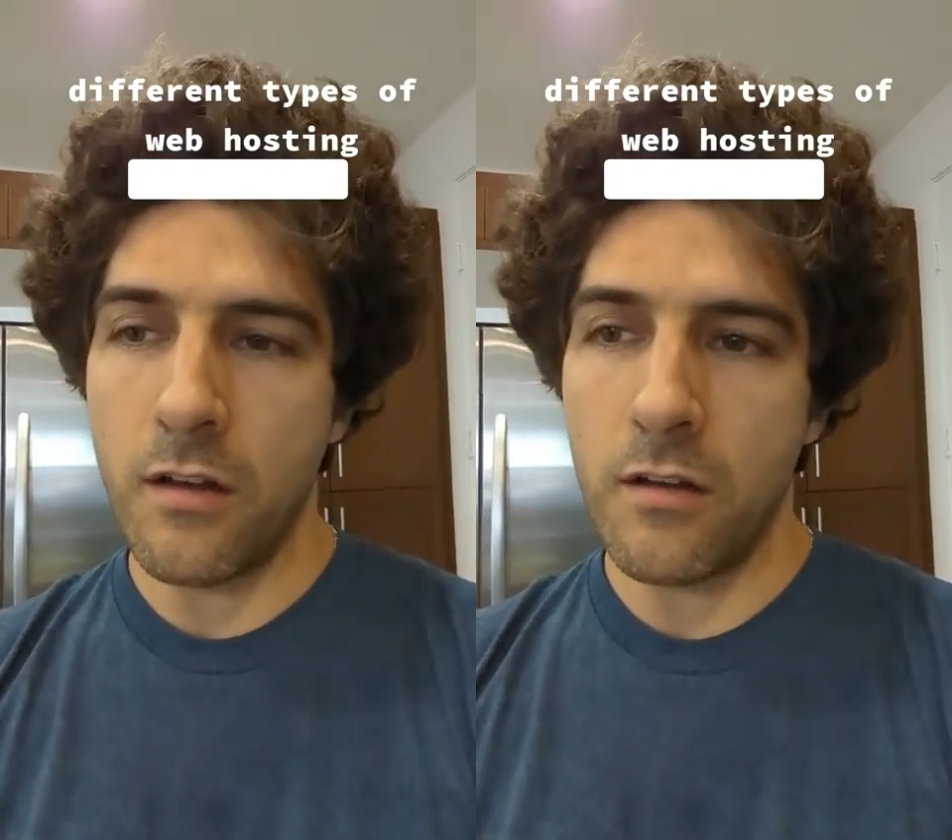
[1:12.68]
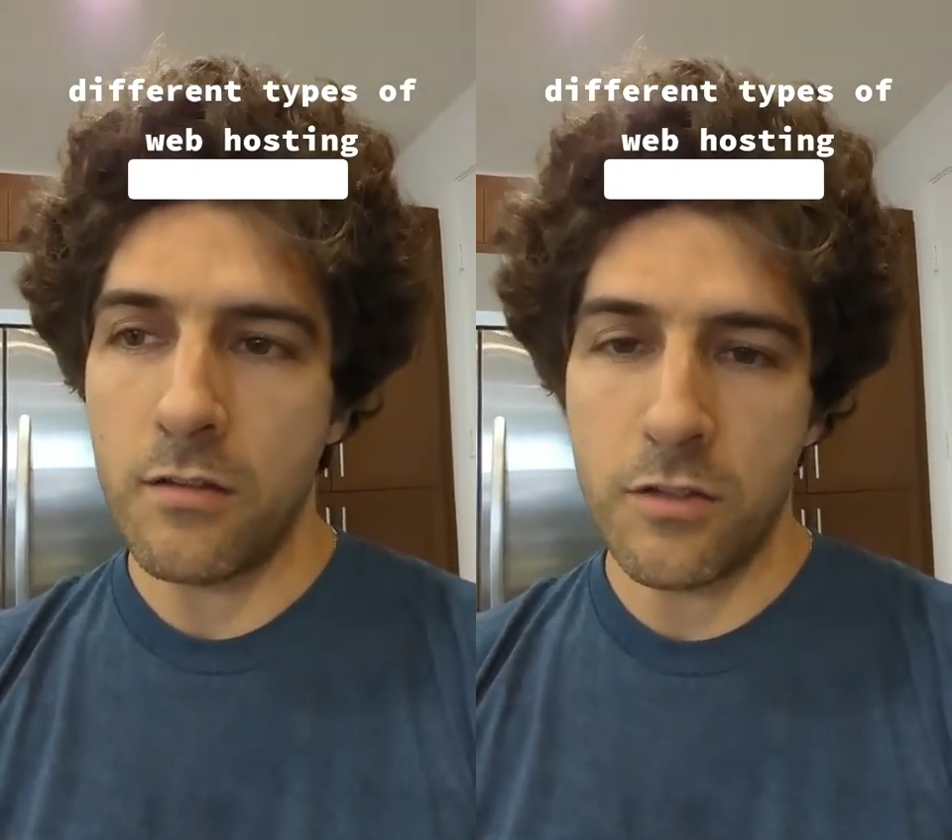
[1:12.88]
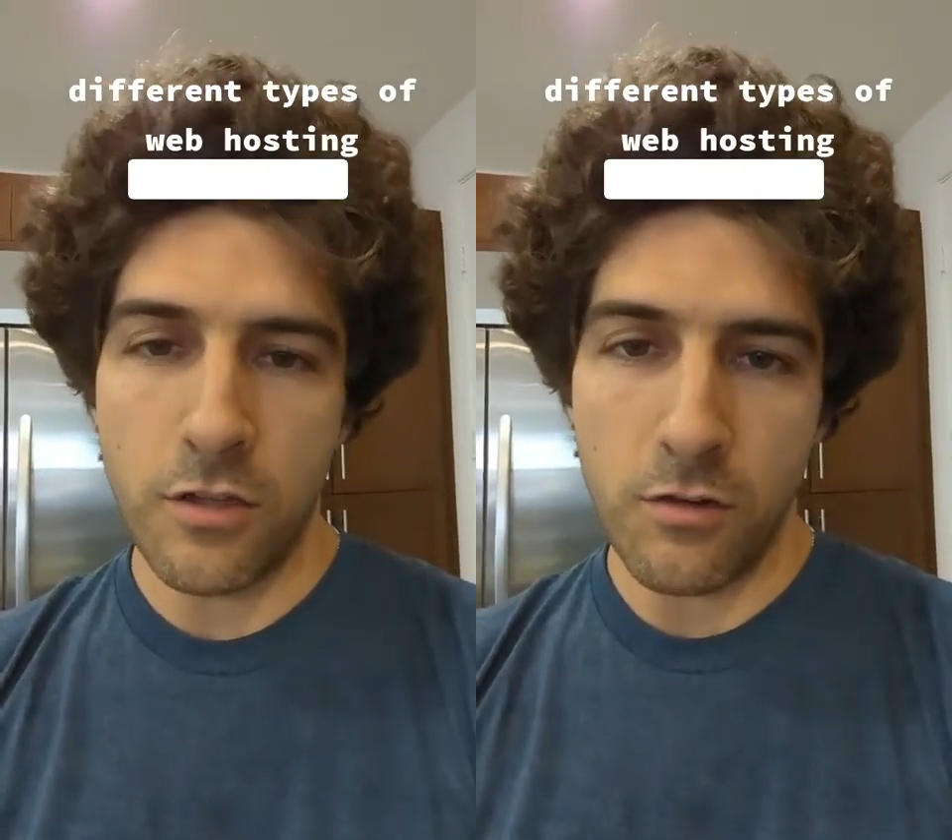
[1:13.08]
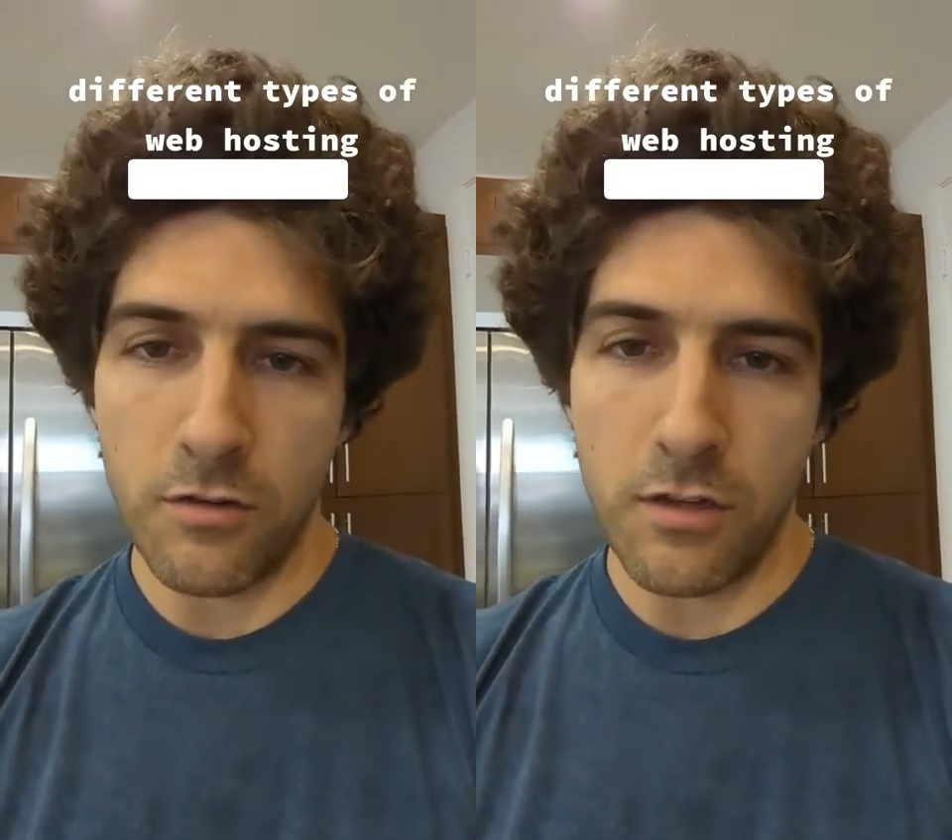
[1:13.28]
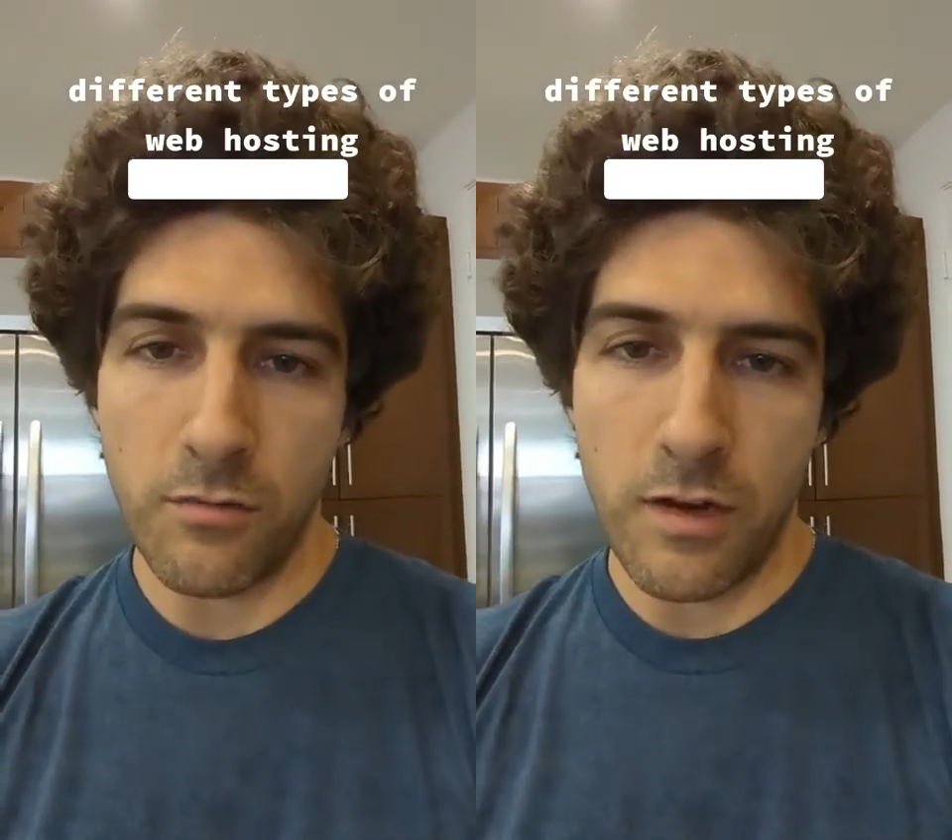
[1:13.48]

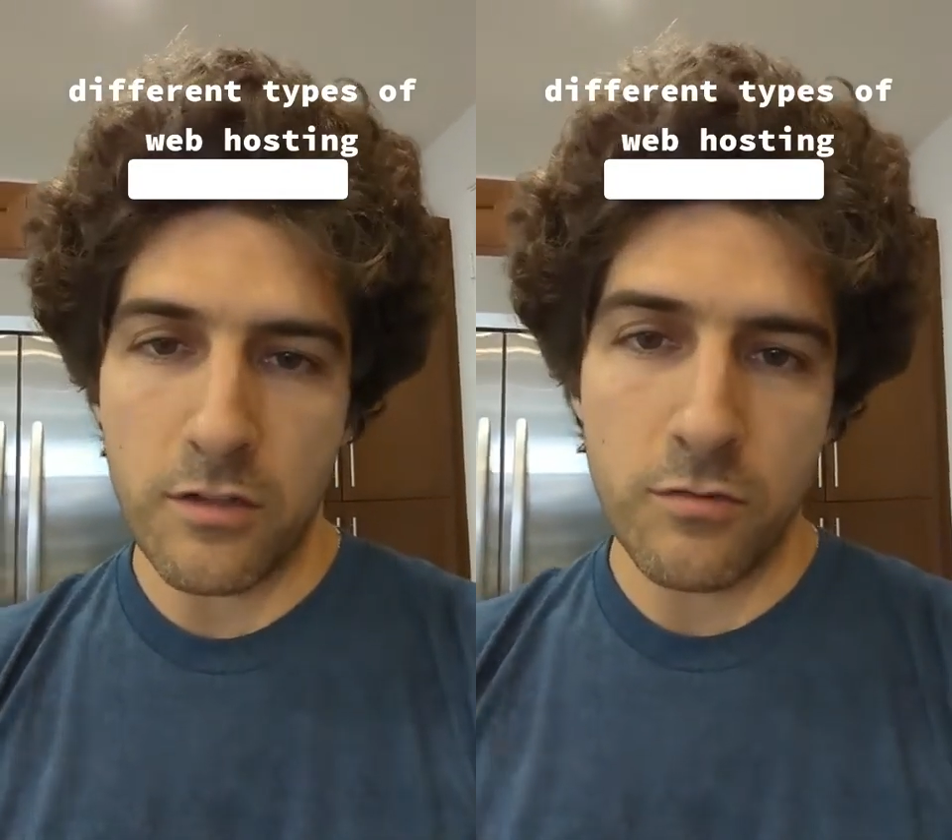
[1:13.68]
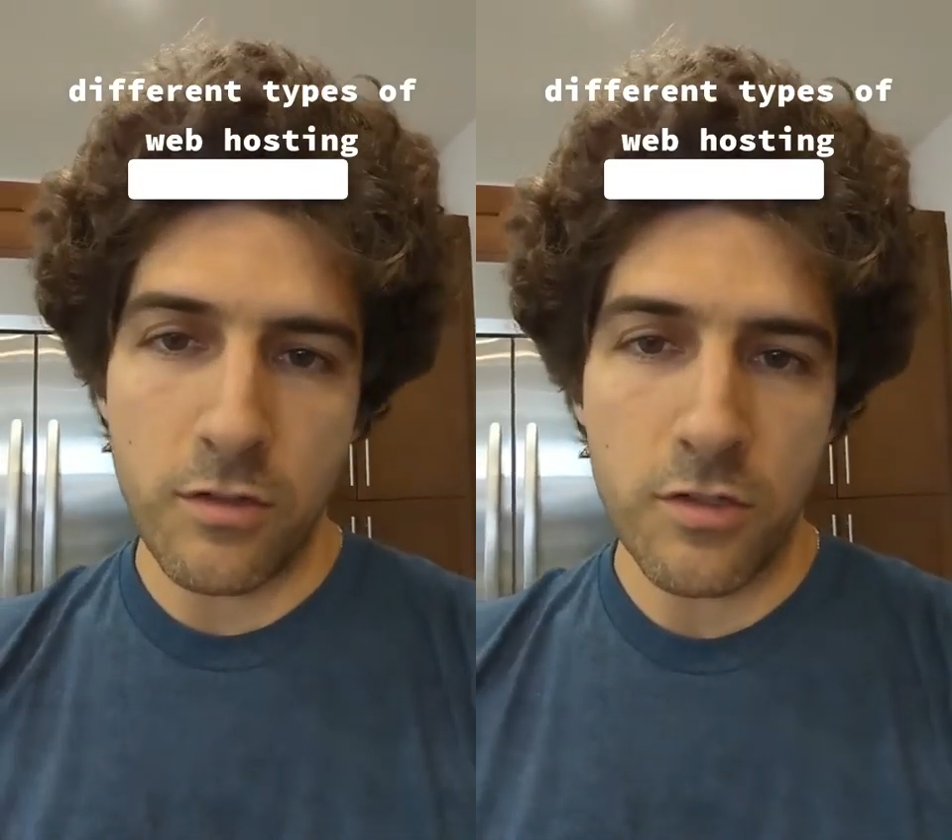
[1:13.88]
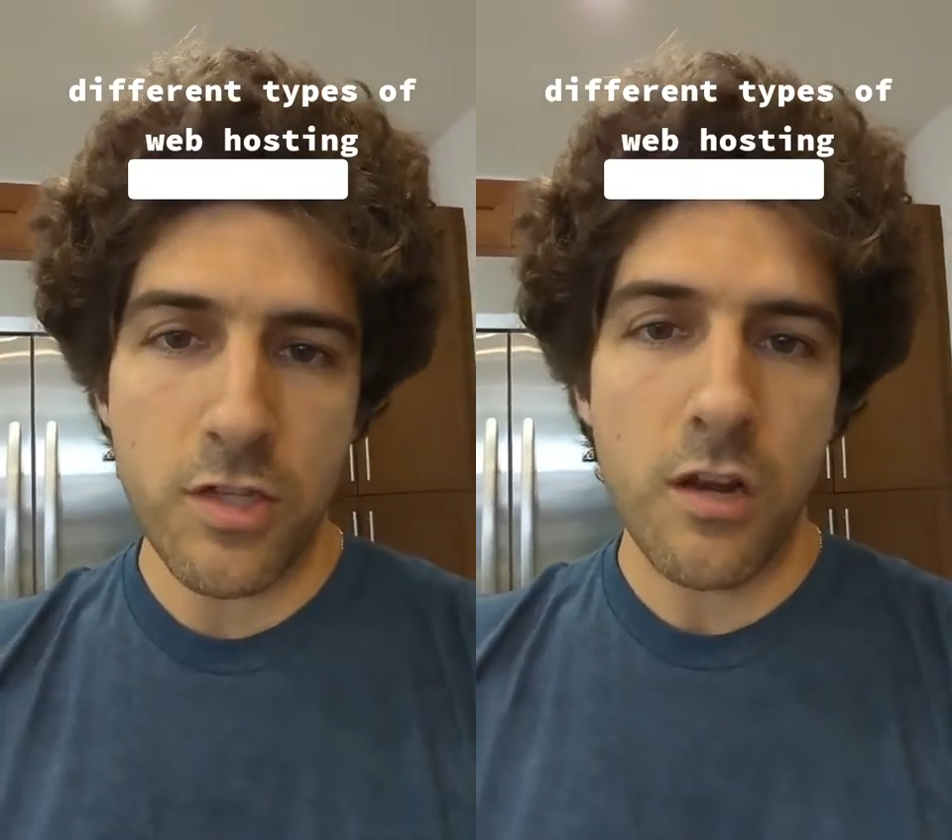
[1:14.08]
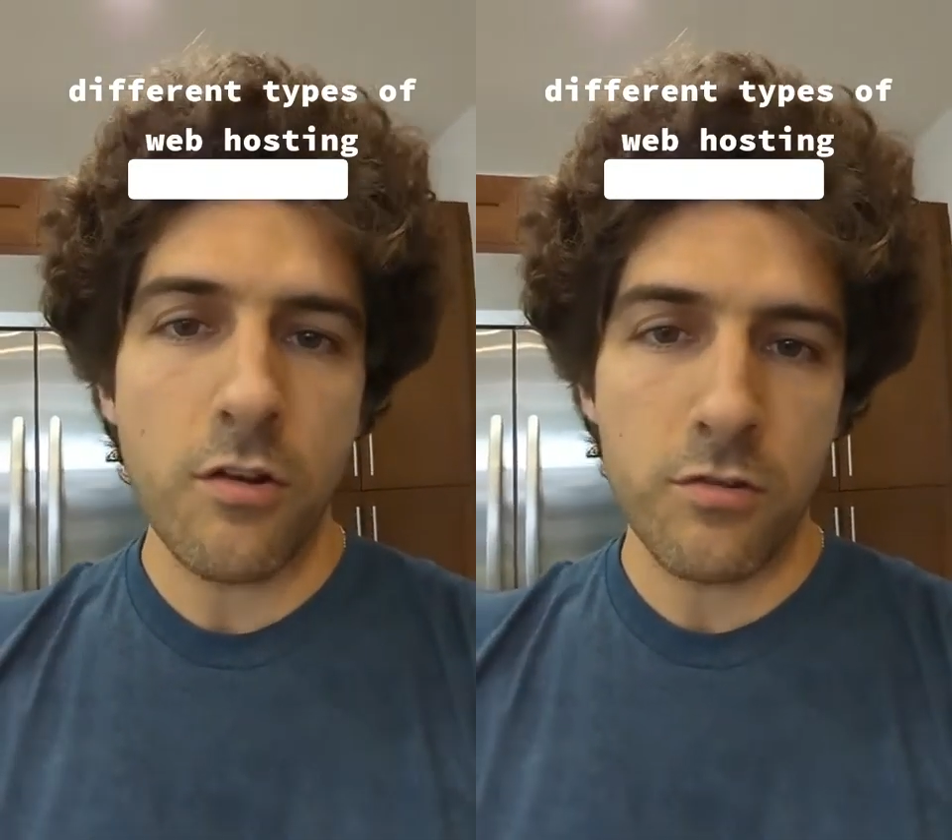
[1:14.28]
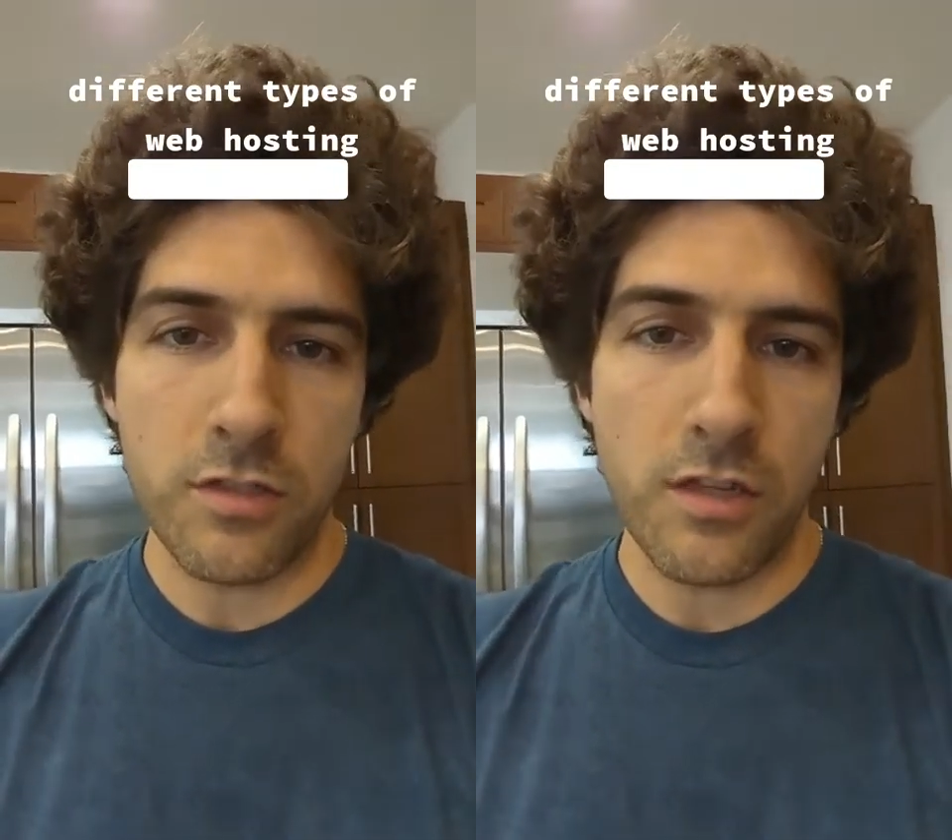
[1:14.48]
security, right? So in the shared
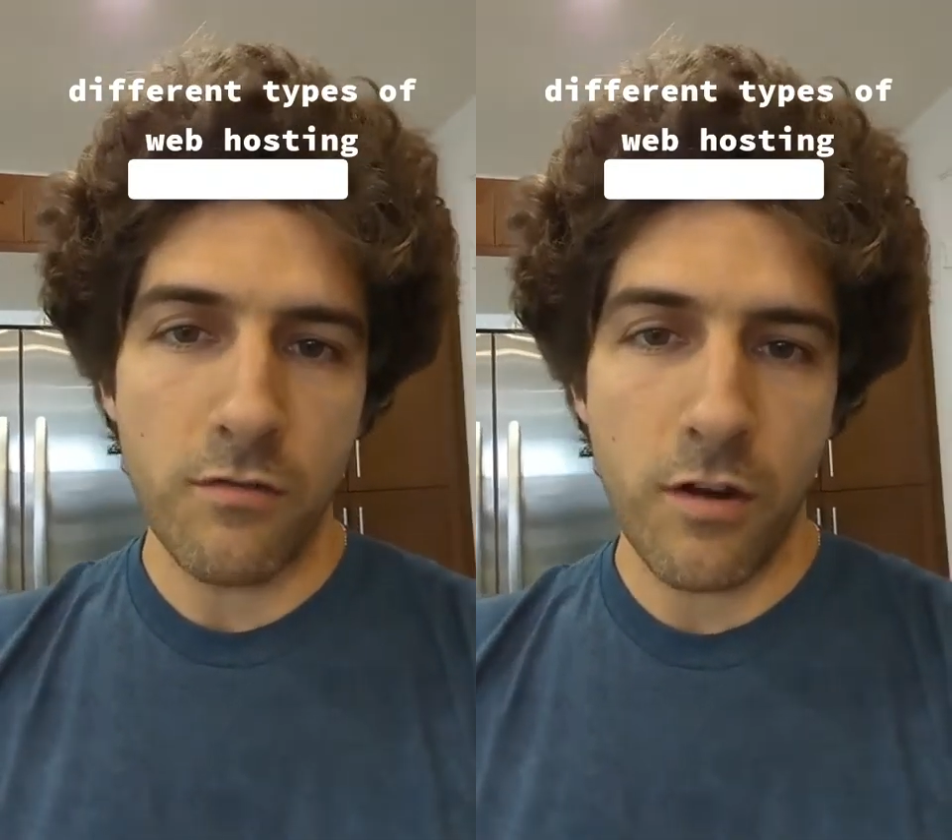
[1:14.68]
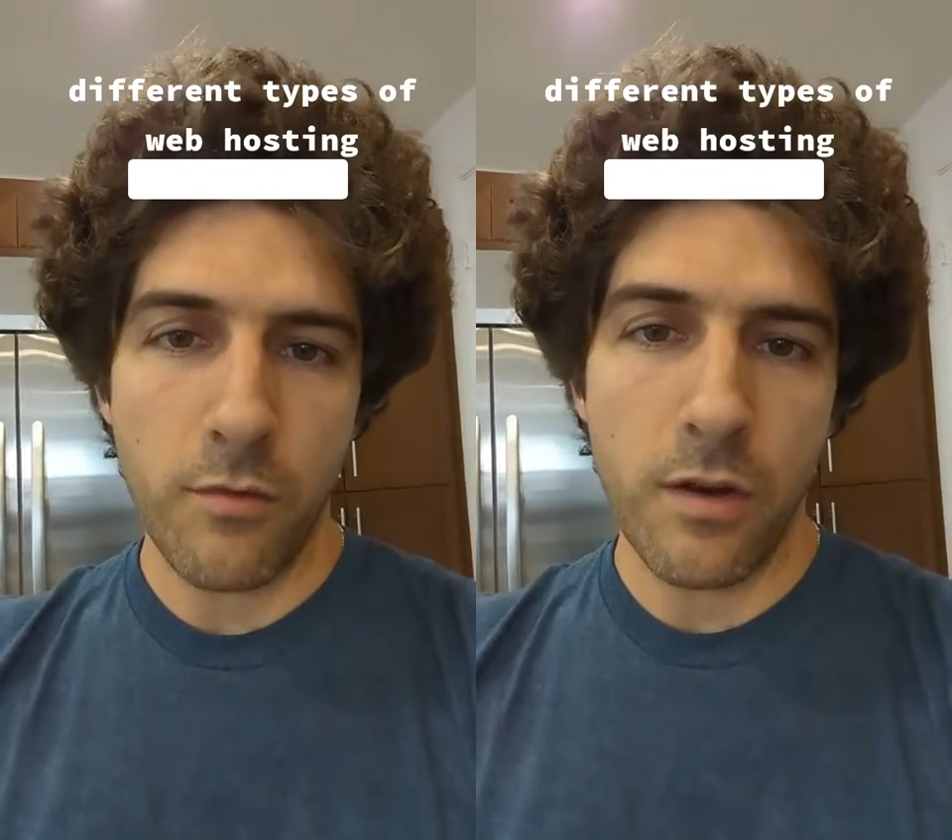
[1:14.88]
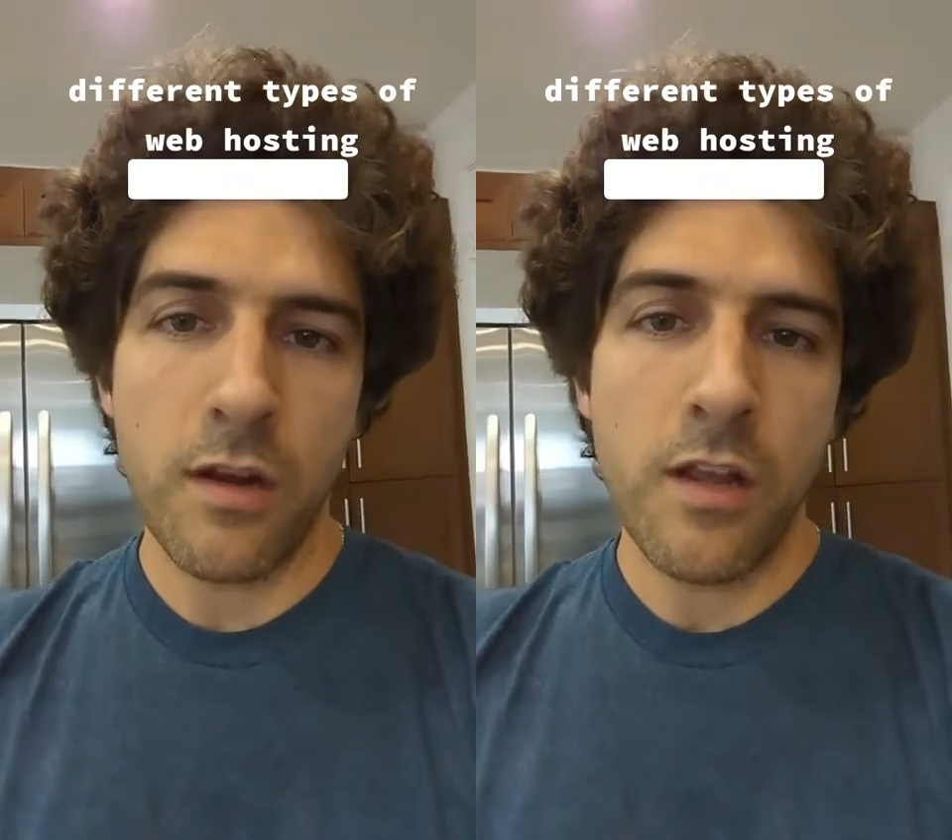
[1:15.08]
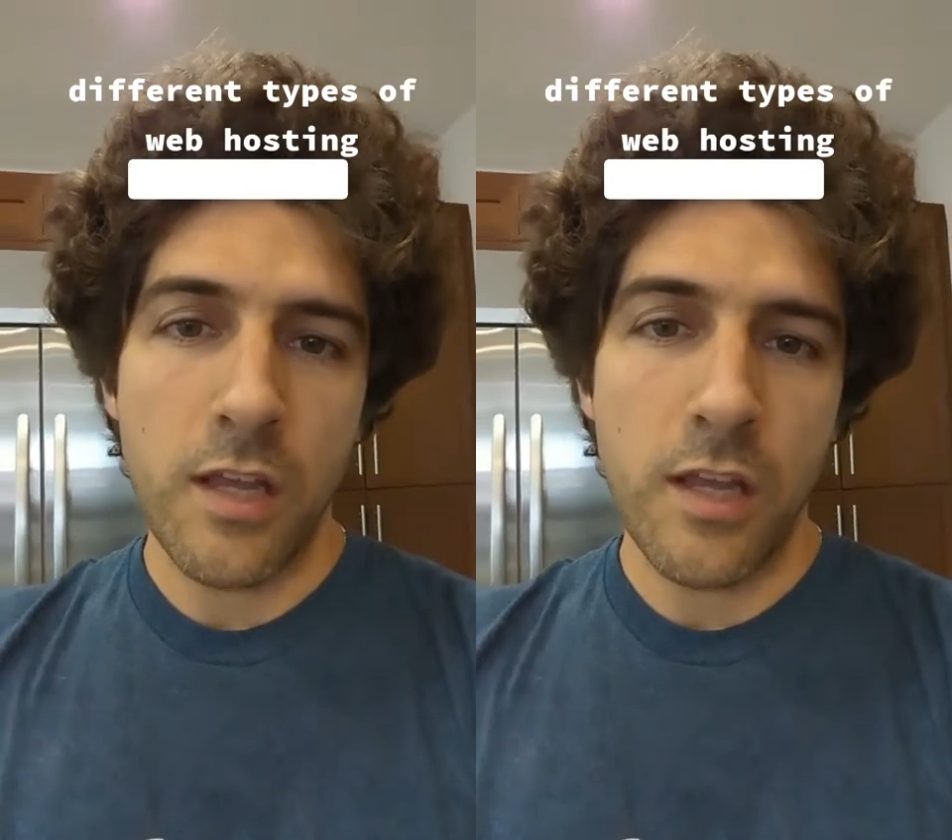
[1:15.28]
hosting environment,